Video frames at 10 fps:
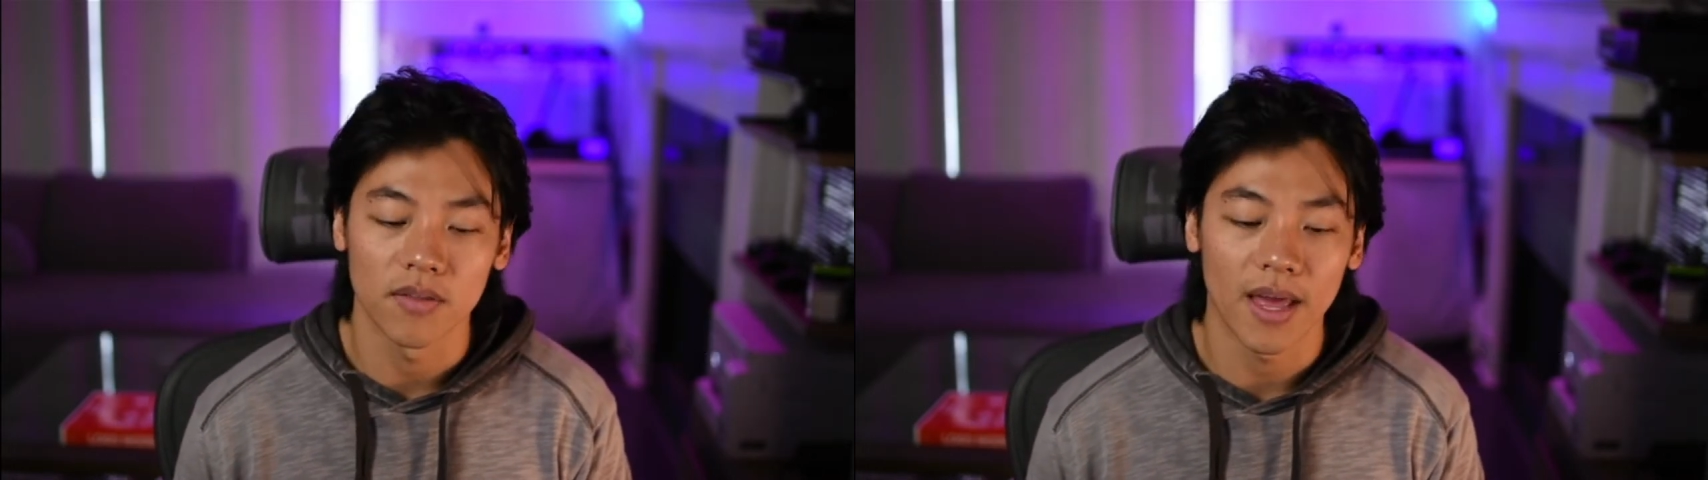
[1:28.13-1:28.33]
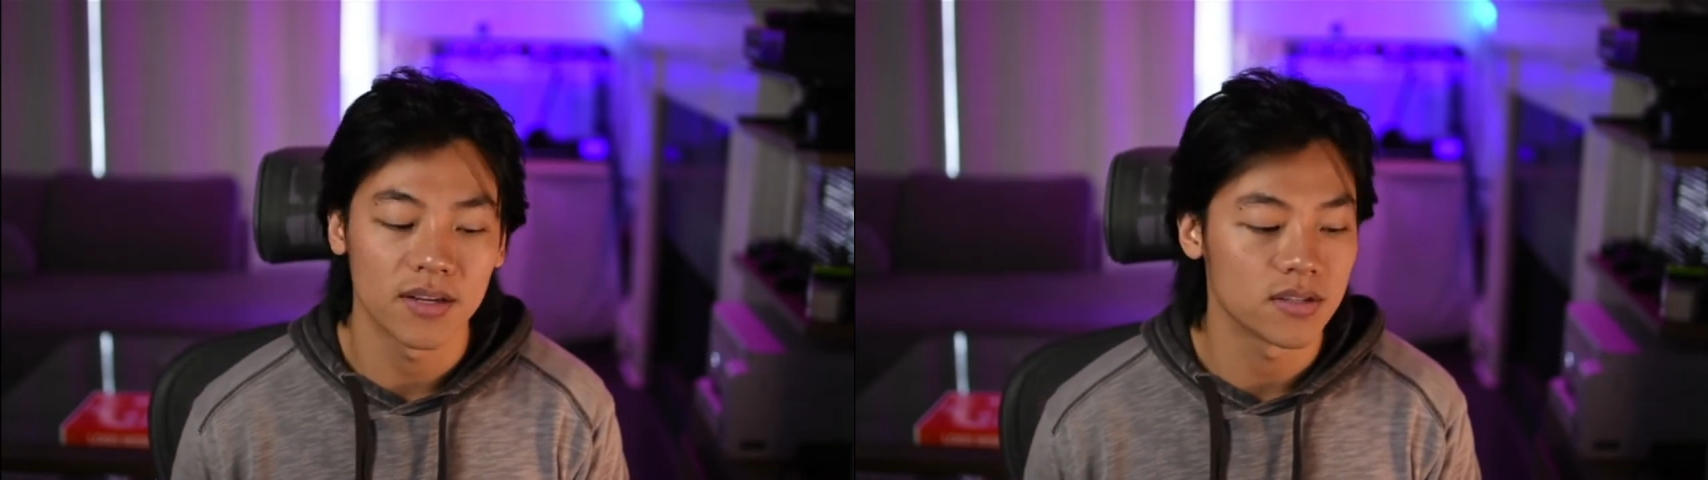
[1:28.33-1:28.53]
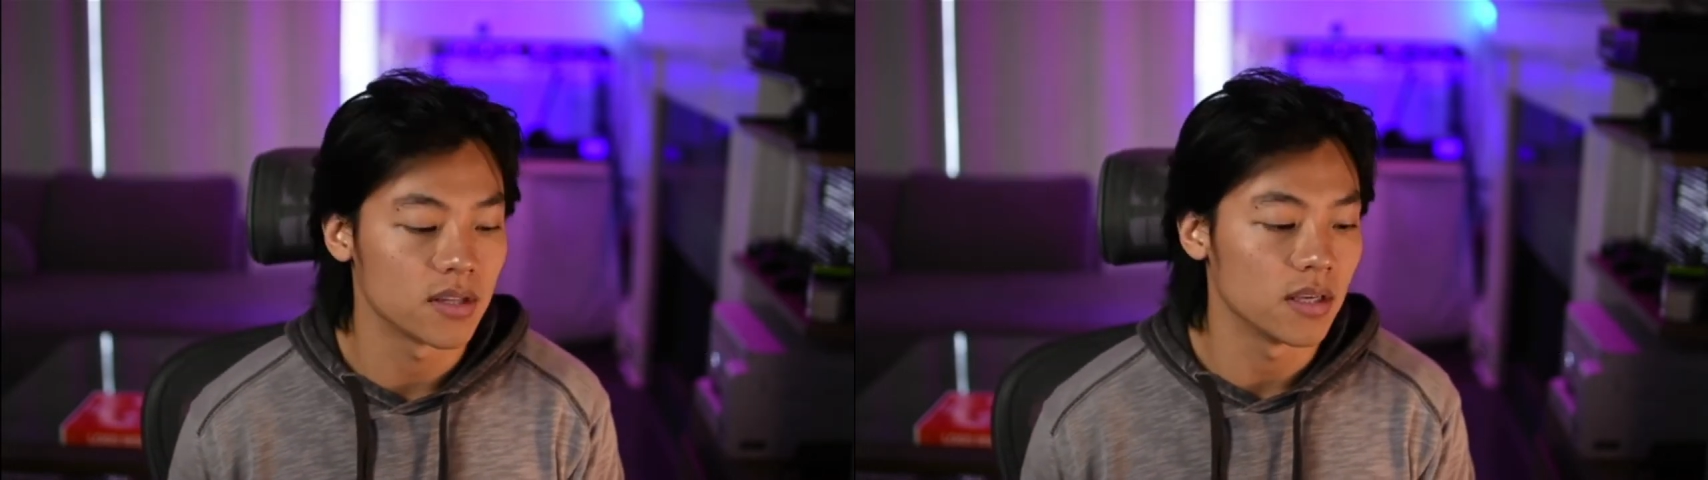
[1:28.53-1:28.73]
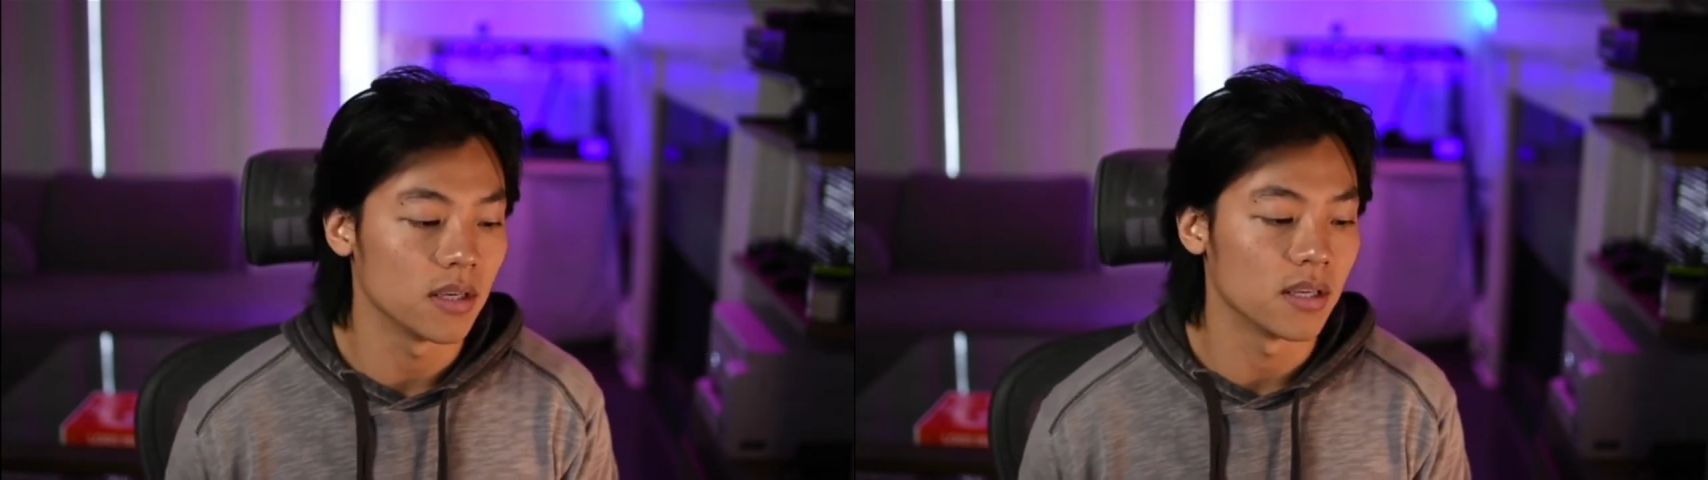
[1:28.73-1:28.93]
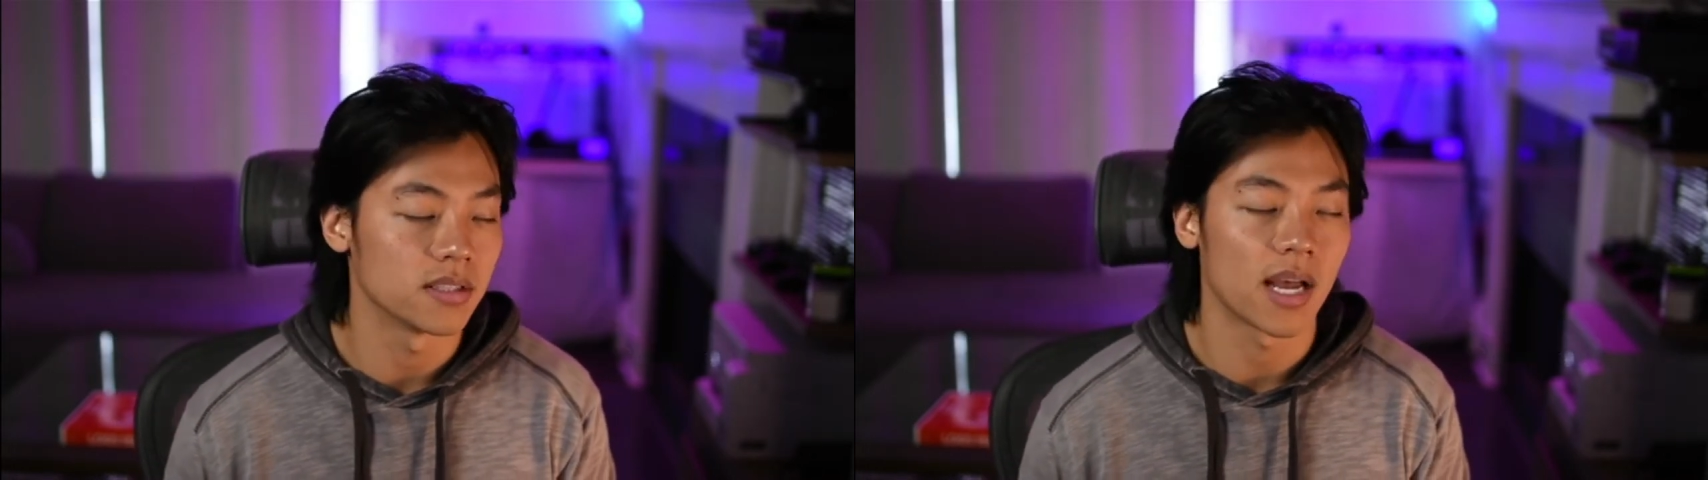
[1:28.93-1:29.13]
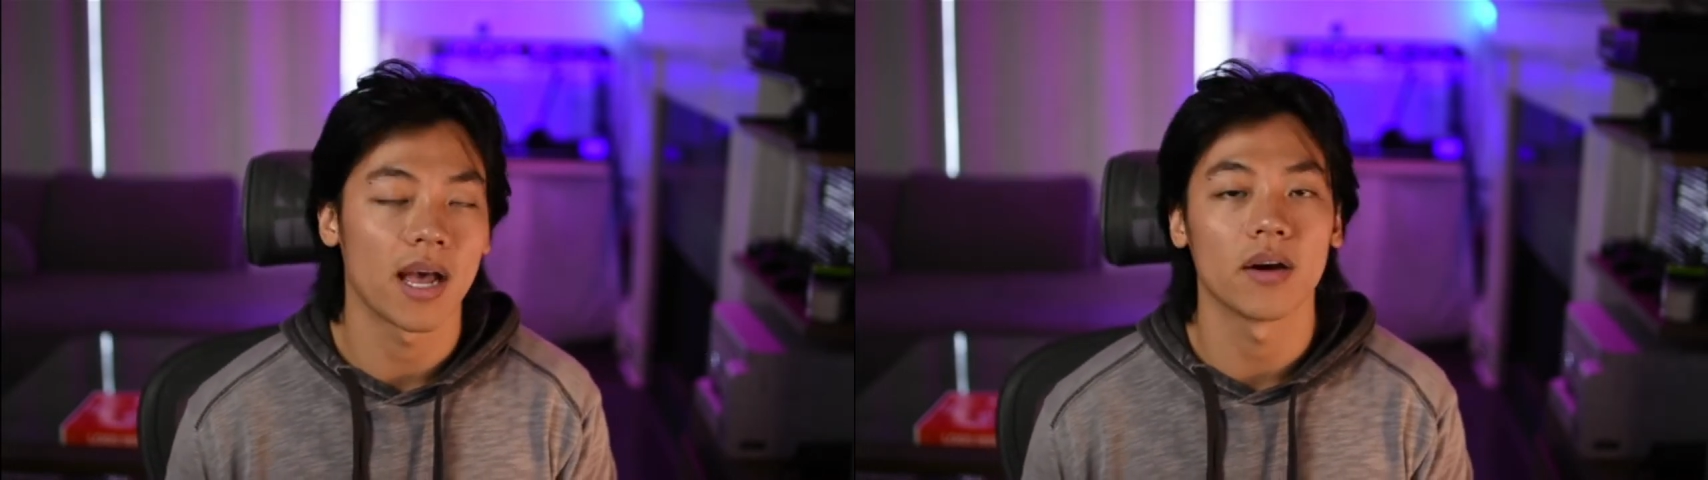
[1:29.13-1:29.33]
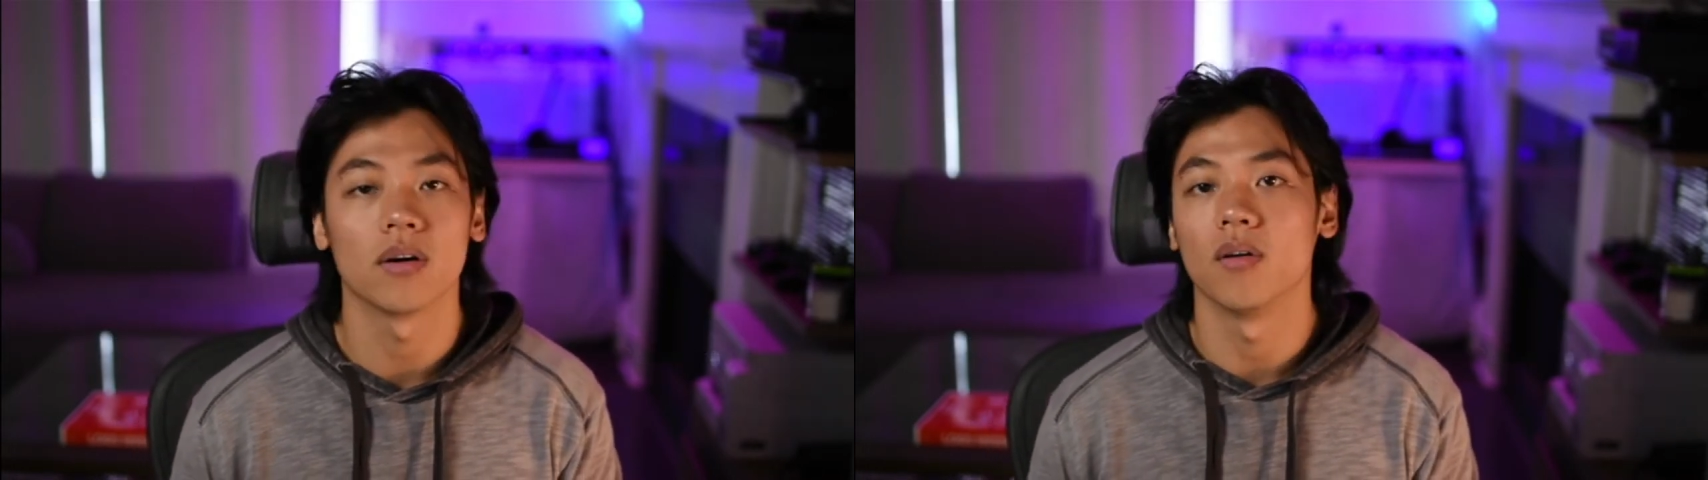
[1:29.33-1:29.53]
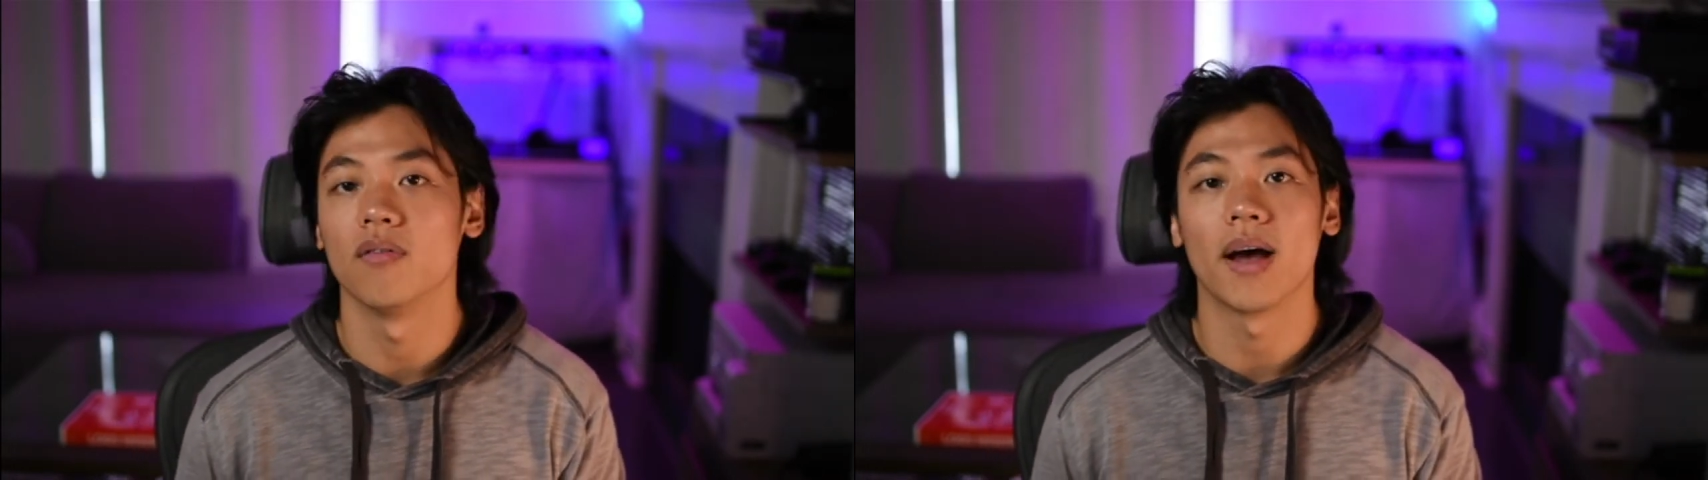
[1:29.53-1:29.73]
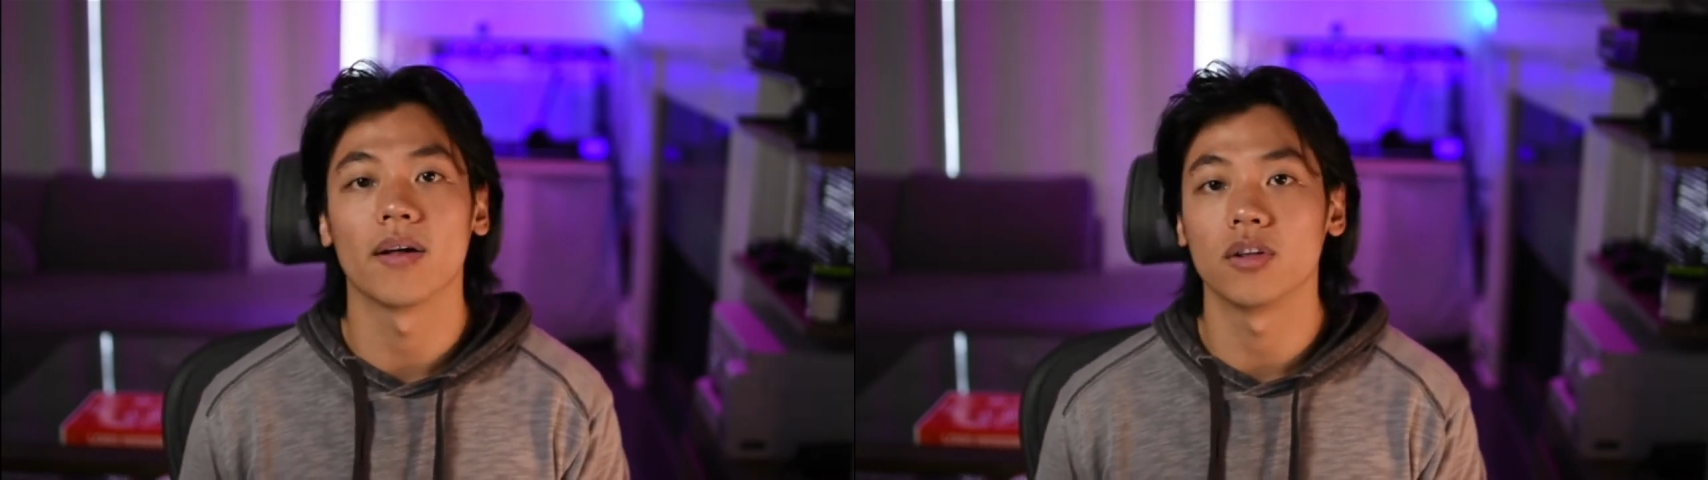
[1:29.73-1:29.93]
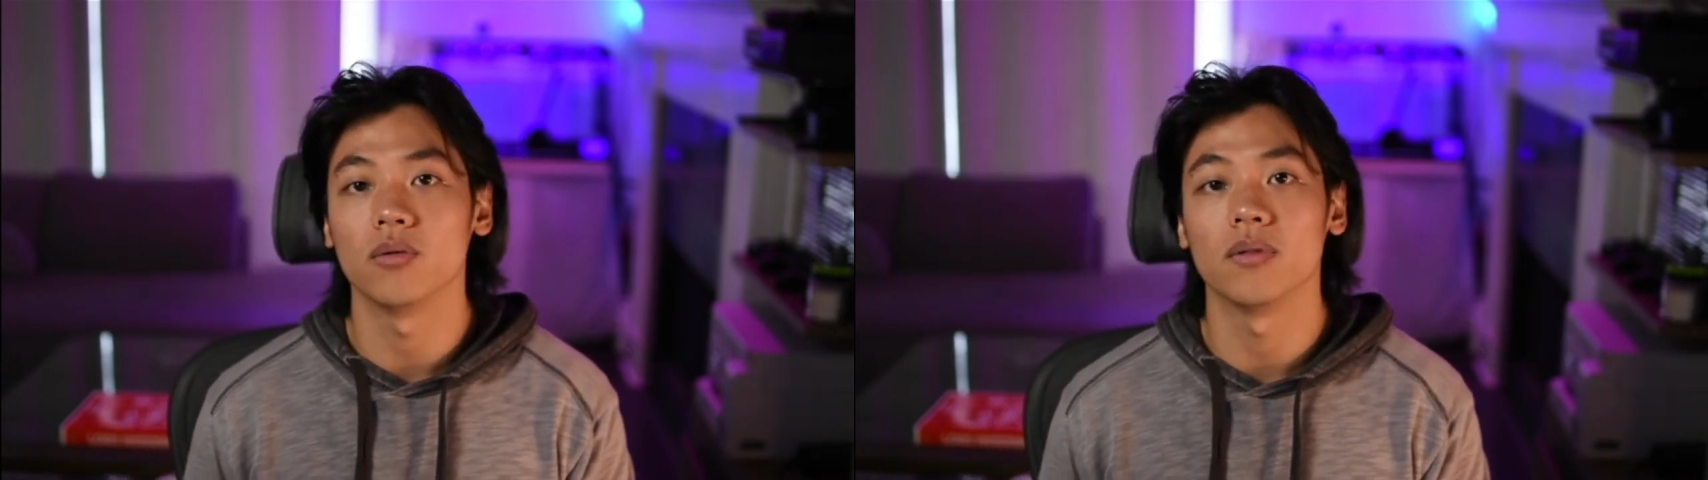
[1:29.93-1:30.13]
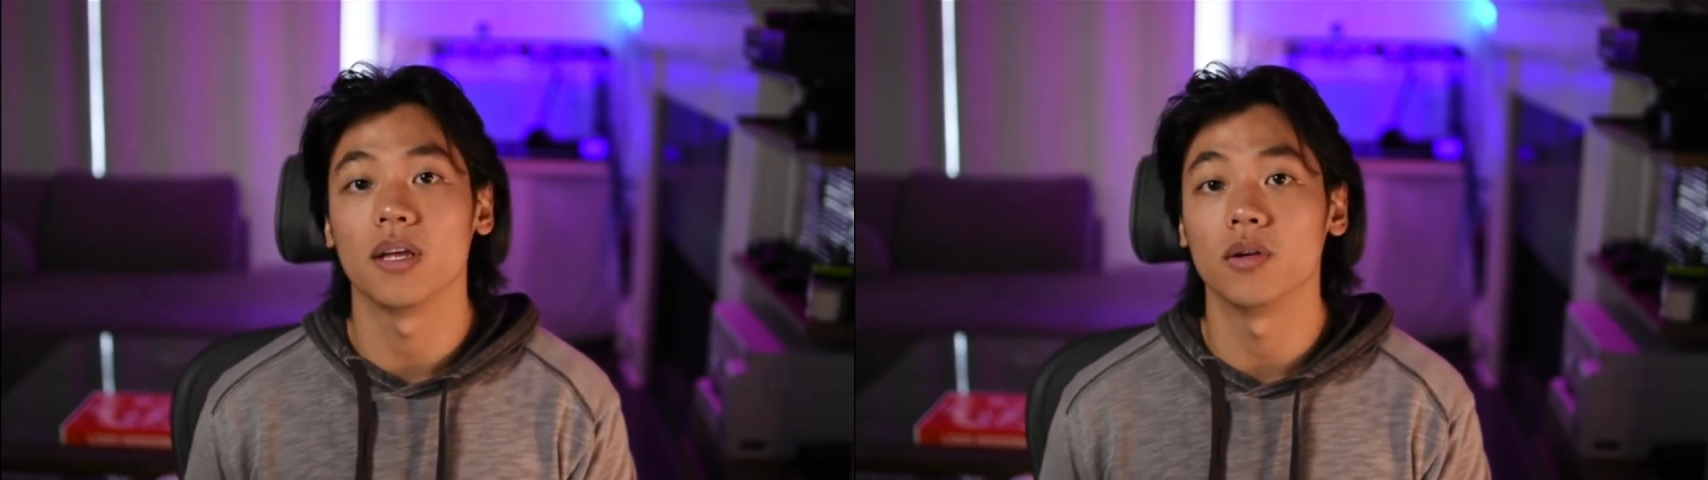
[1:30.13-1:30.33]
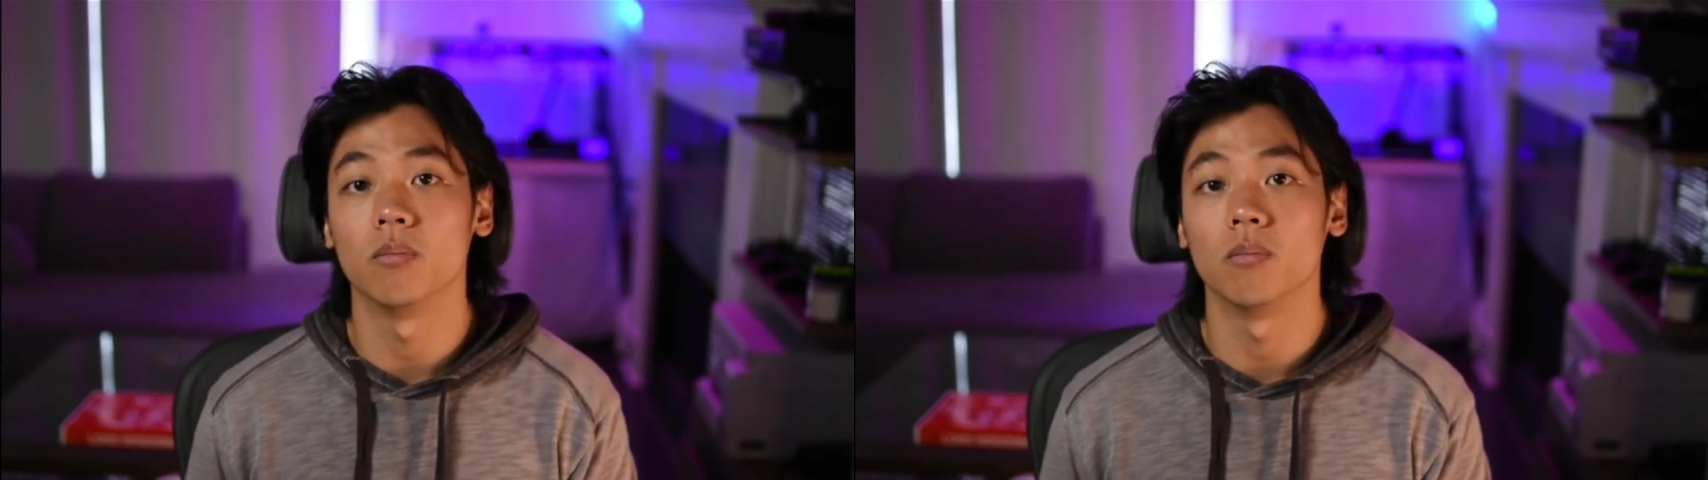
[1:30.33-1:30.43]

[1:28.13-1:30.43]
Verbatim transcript: That is the entire value that you